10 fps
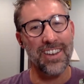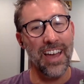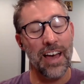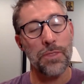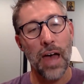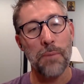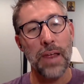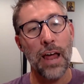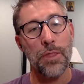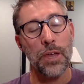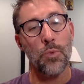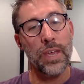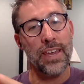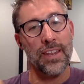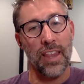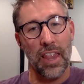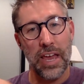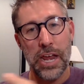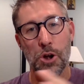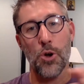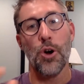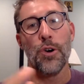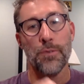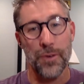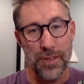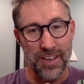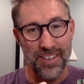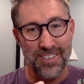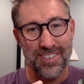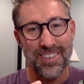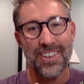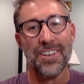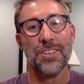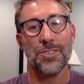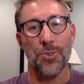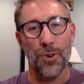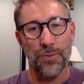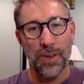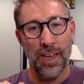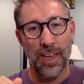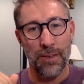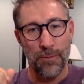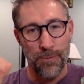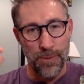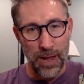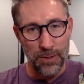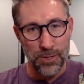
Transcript: yeah. I mean, I think we can layer over this sort of a faith